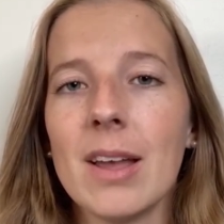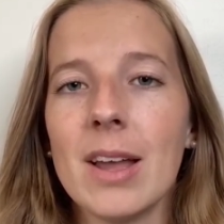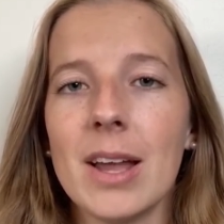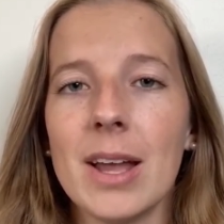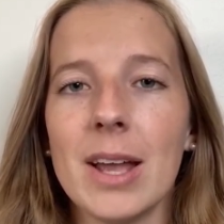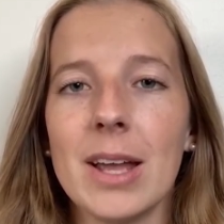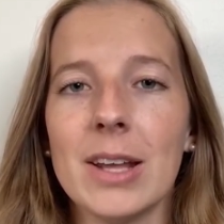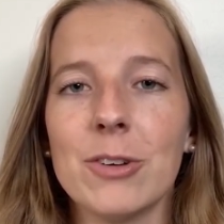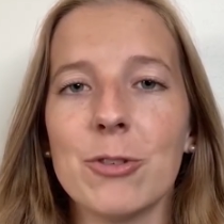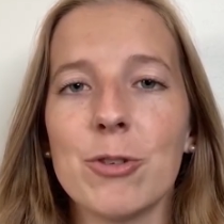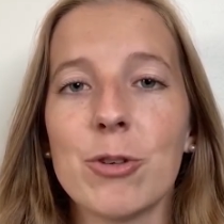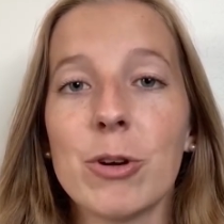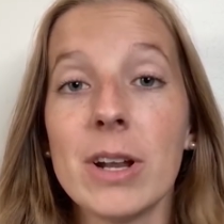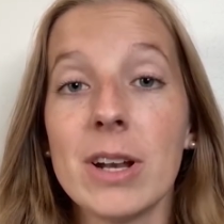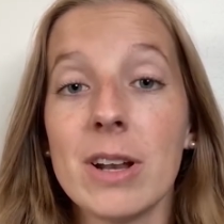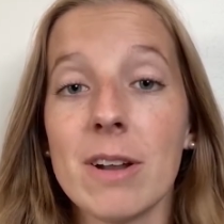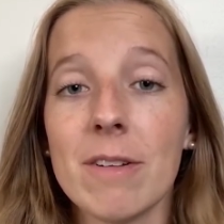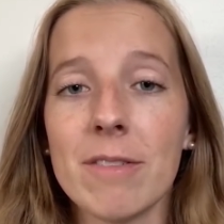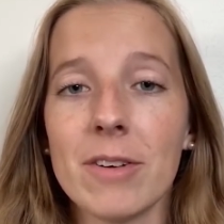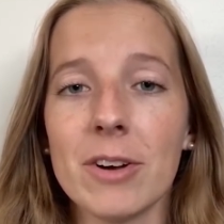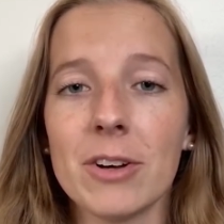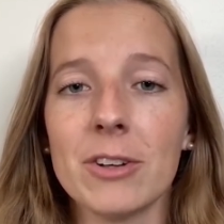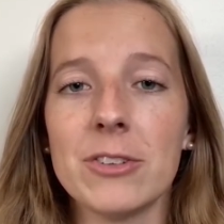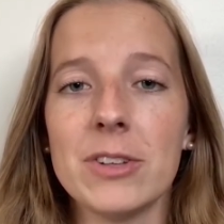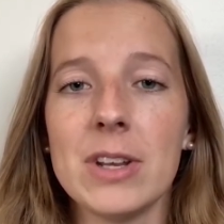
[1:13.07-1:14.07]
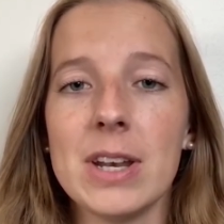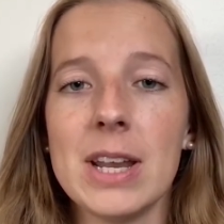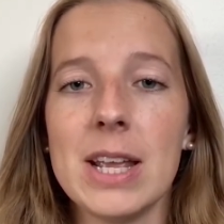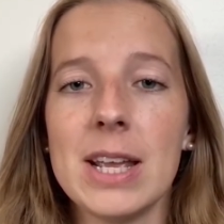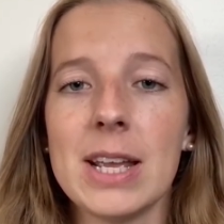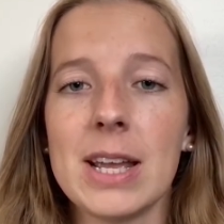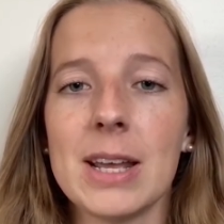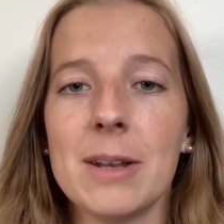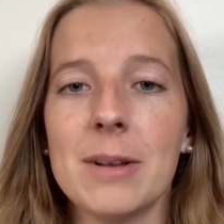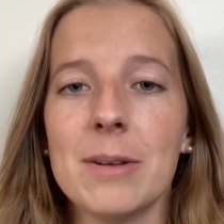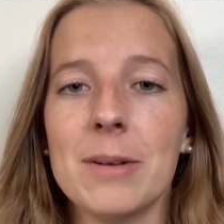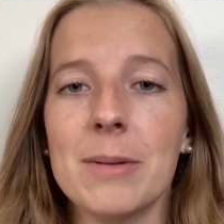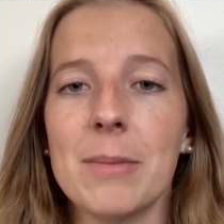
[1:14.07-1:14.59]
And tree diversity
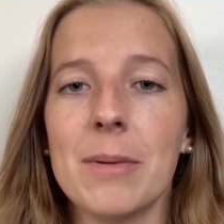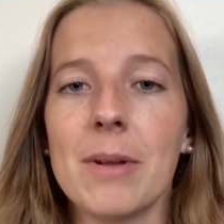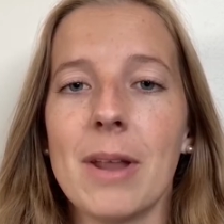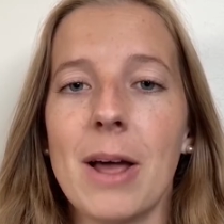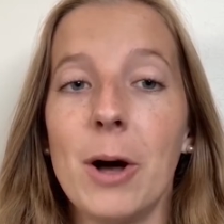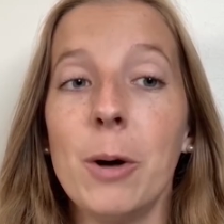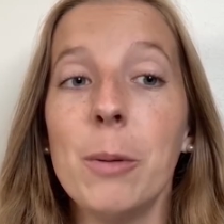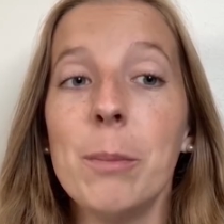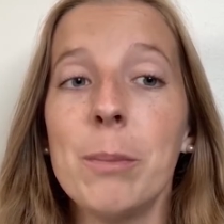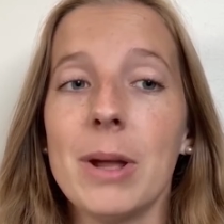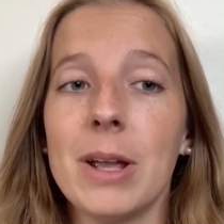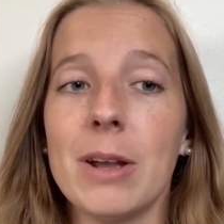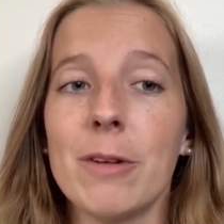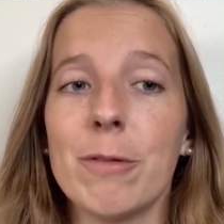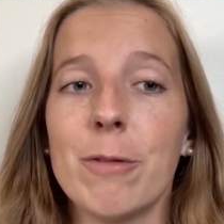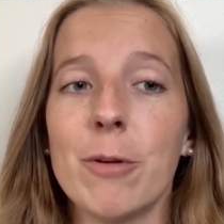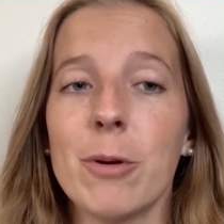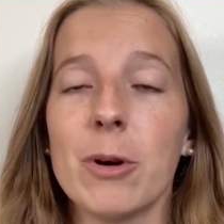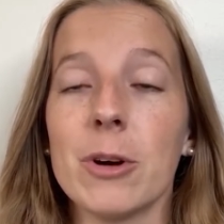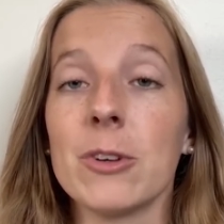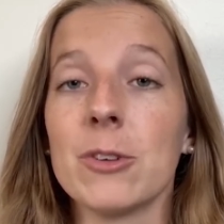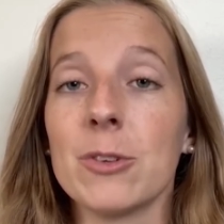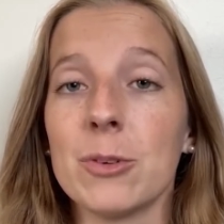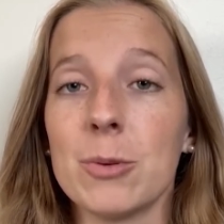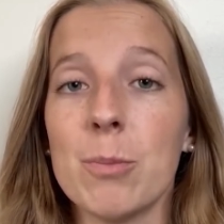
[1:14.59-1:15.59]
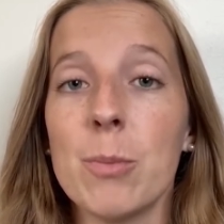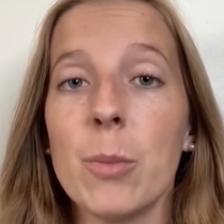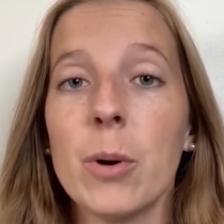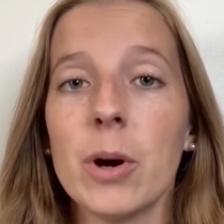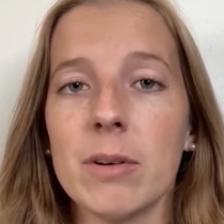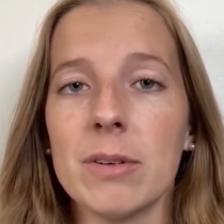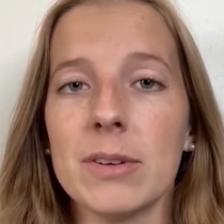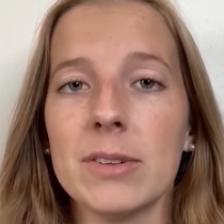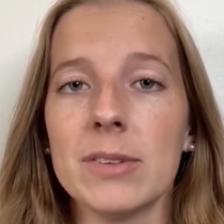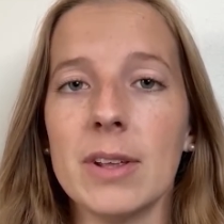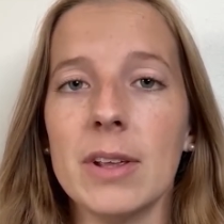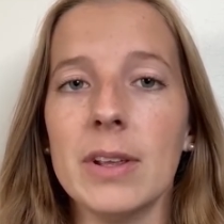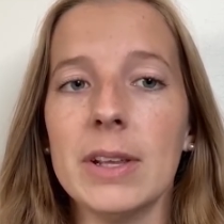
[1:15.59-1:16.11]
can help make forests more
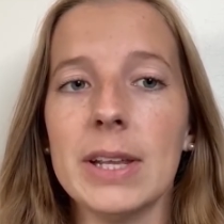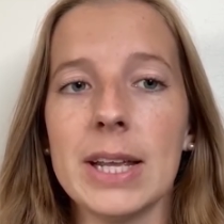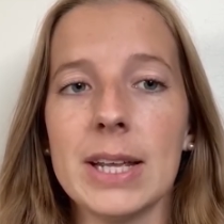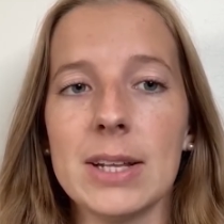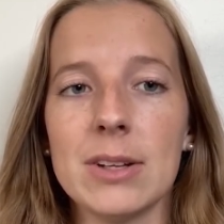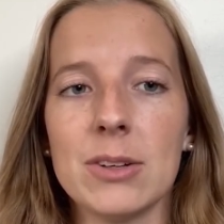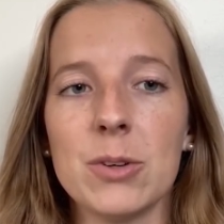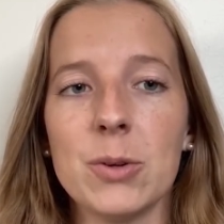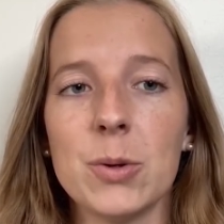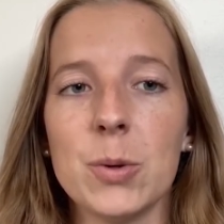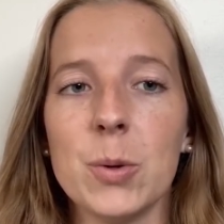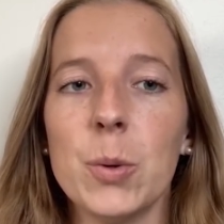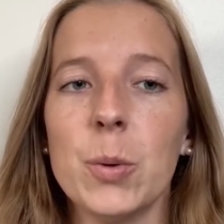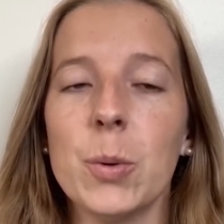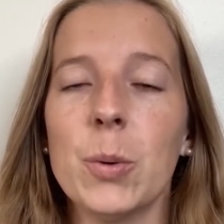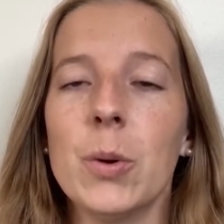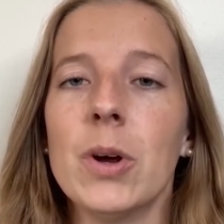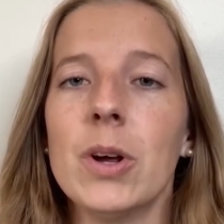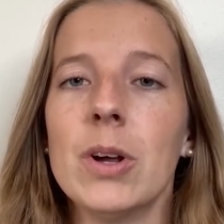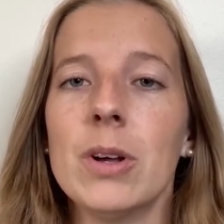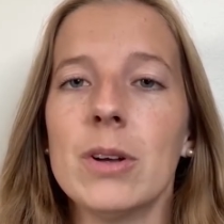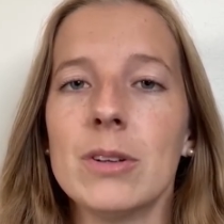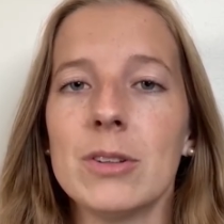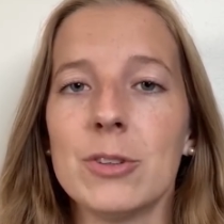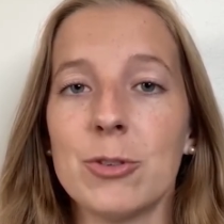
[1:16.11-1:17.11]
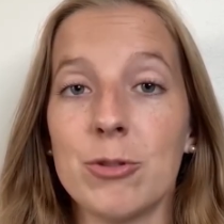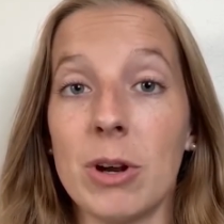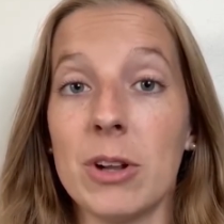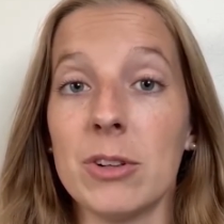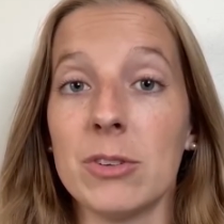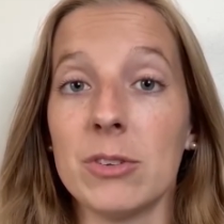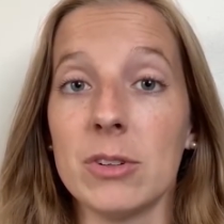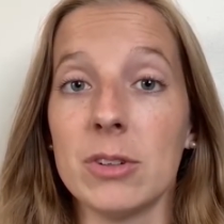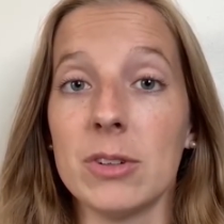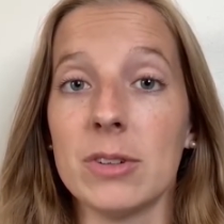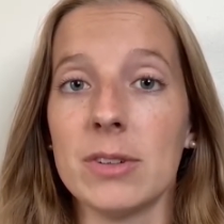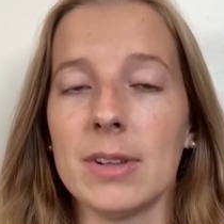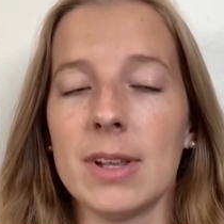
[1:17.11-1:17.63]
resilient to
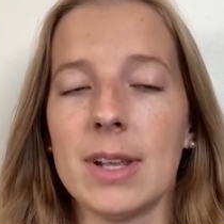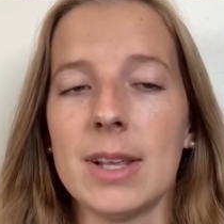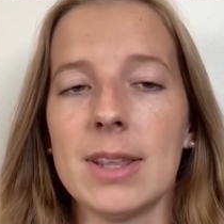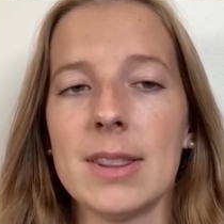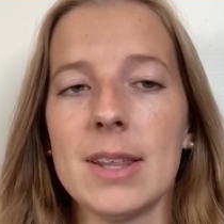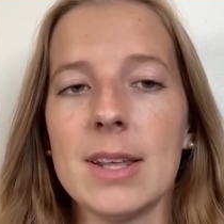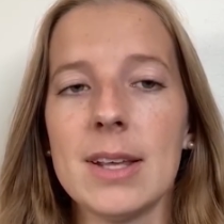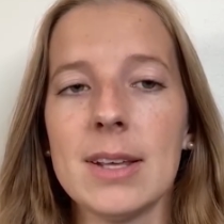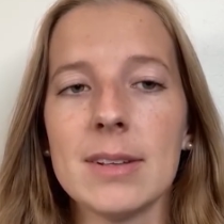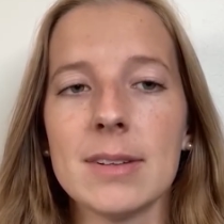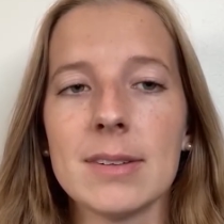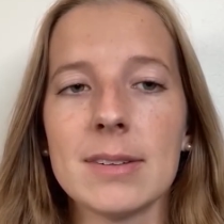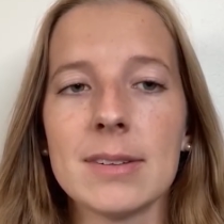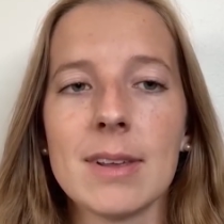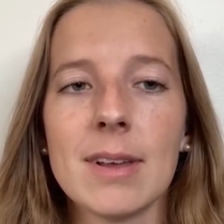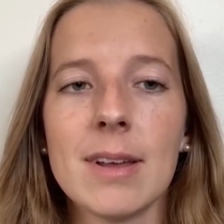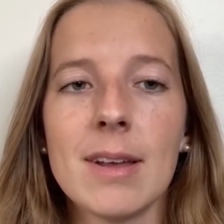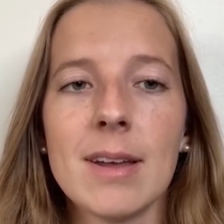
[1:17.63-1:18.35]
stressors like these.